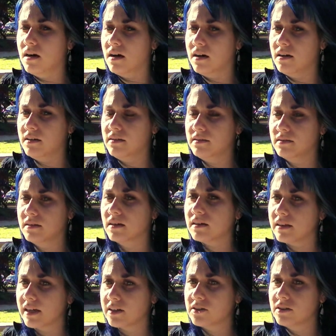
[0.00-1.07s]
uh,
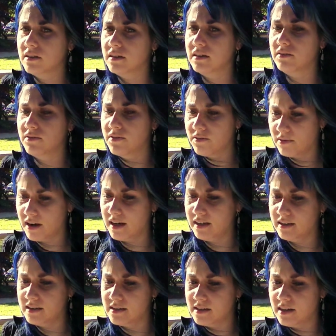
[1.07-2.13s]
collection of
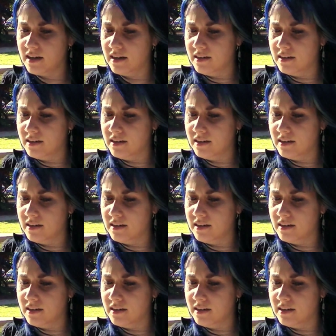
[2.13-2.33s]
threads.